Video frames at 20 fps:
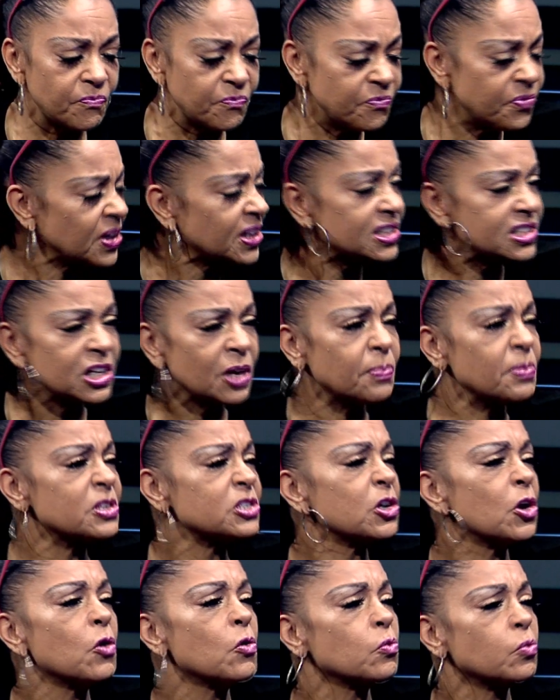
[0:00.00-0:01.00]
fixed up his
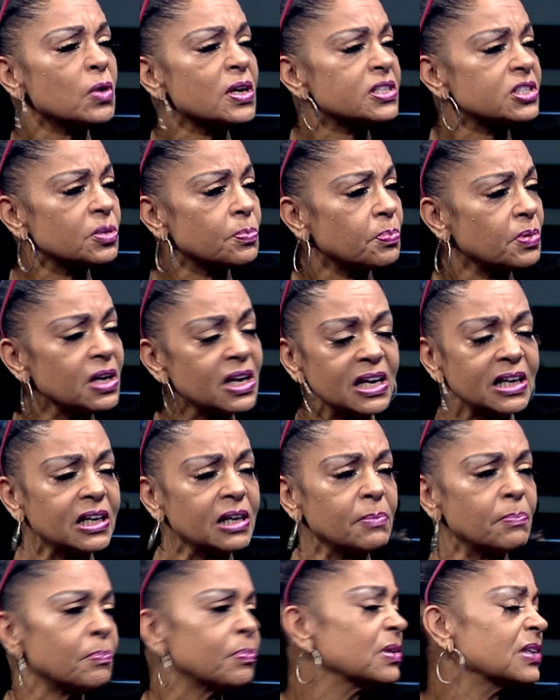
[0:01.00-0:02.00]
own recipe and
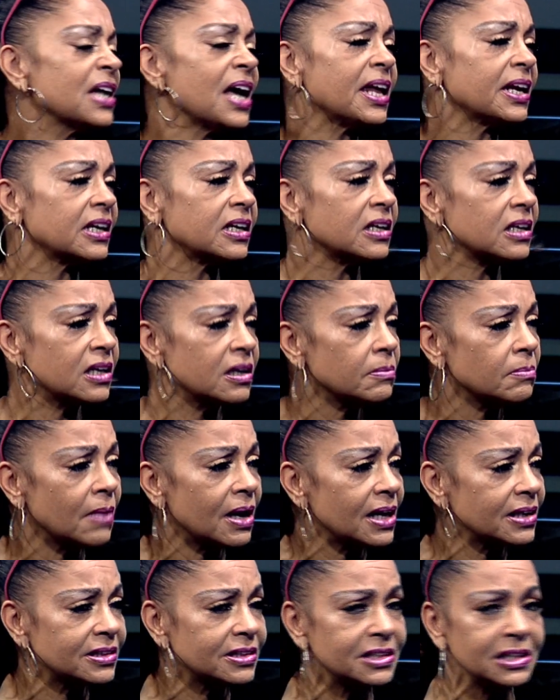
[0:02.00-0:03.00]
implanted it in
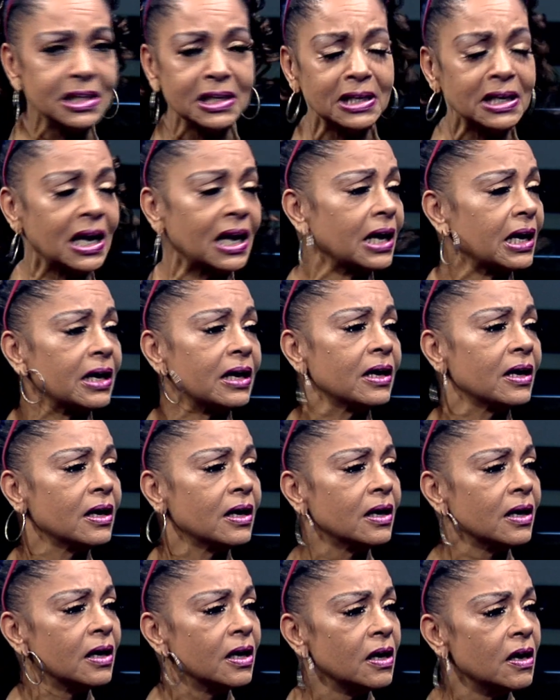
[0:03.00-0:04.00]
my DNA
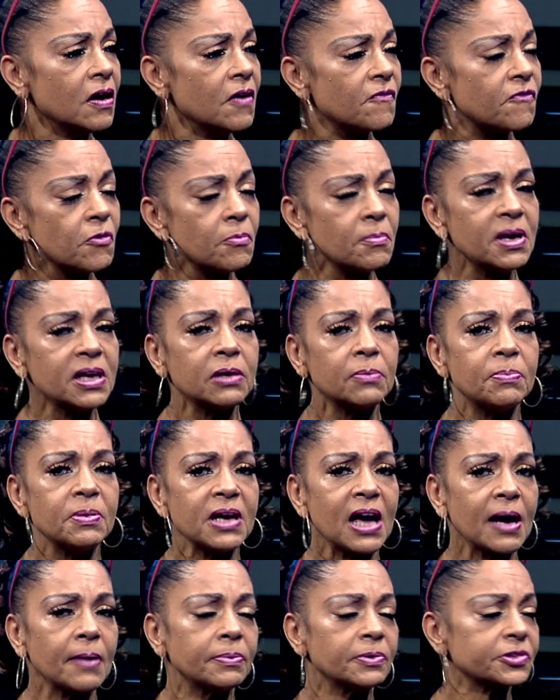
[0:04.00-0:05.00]
for me to be
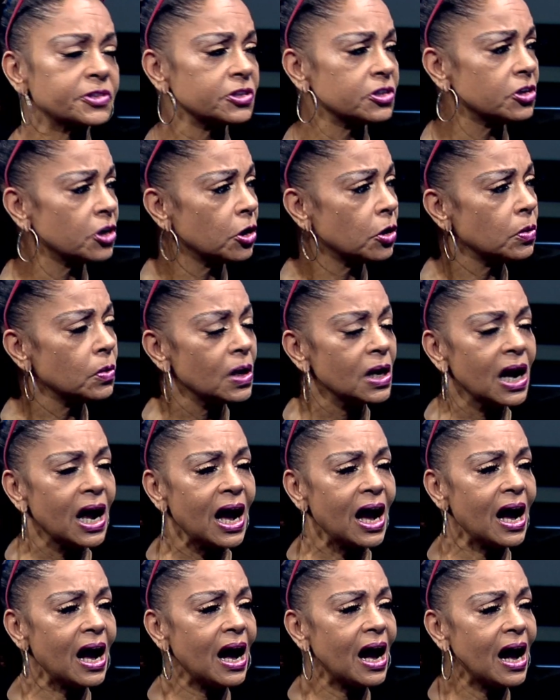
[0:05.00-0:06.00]
able to know
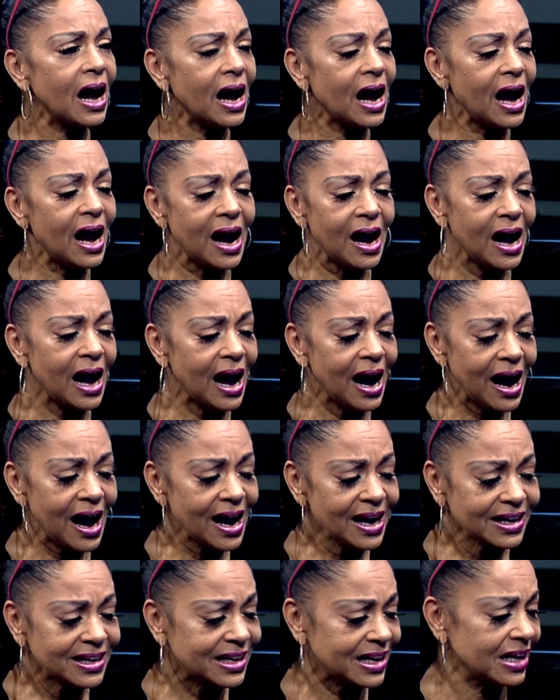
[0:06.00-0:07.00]
I
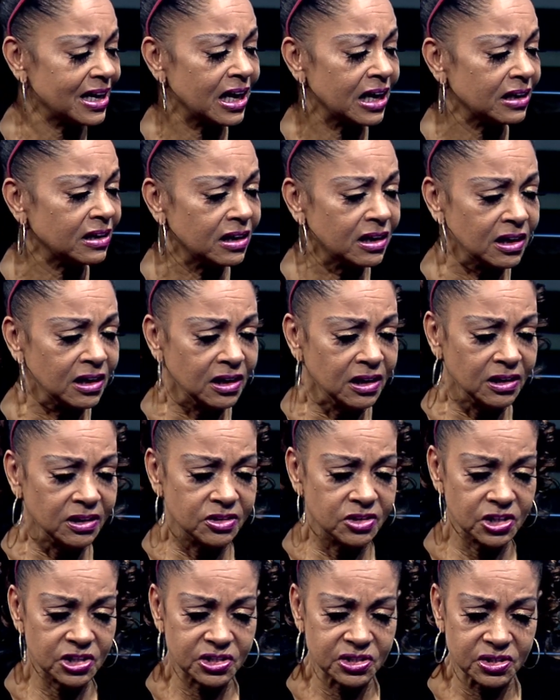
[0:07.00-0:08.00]
can't
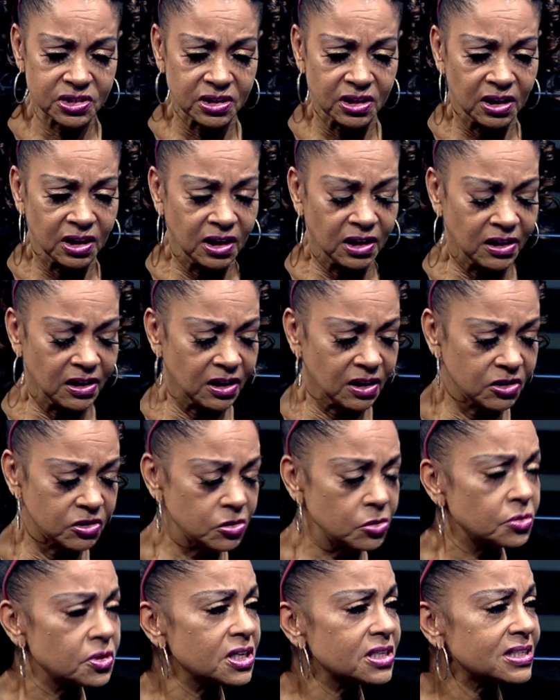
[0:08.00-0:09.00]
just do
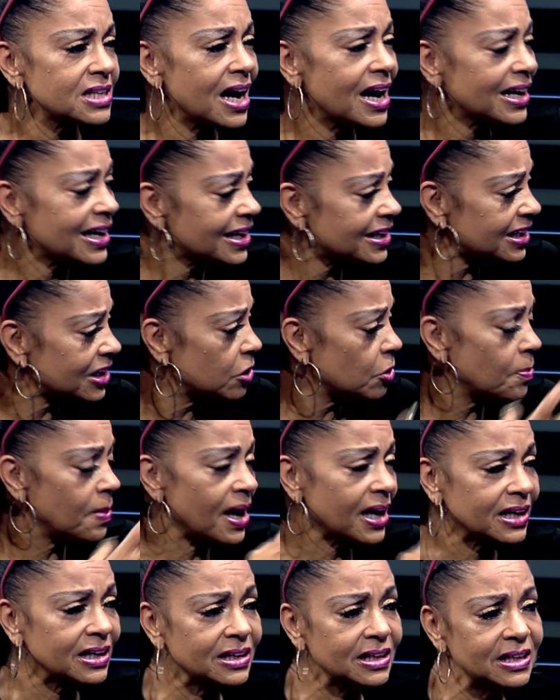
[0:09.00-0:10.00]
this. I got to go
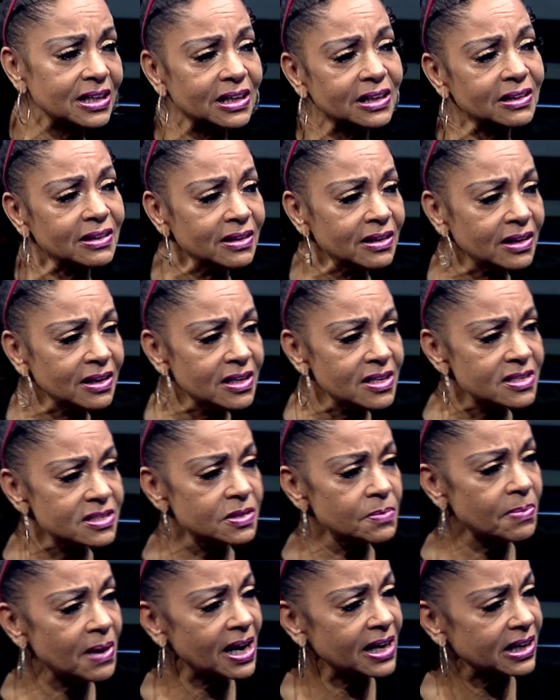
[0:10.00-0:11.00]
back and get
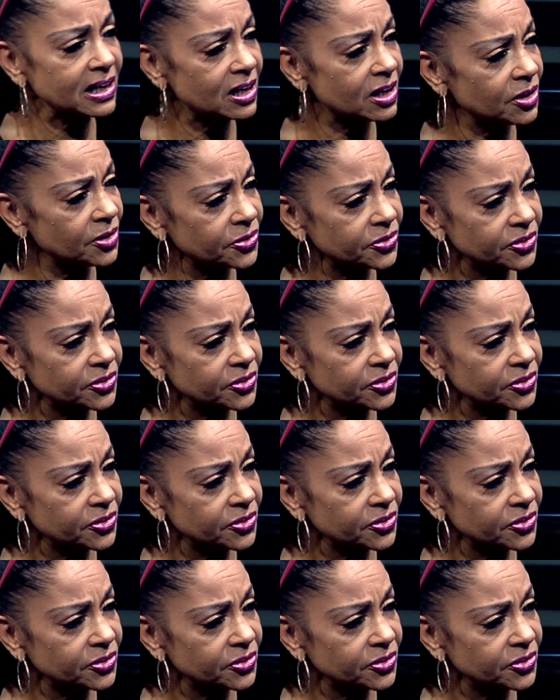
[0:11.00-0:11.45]
somebody else.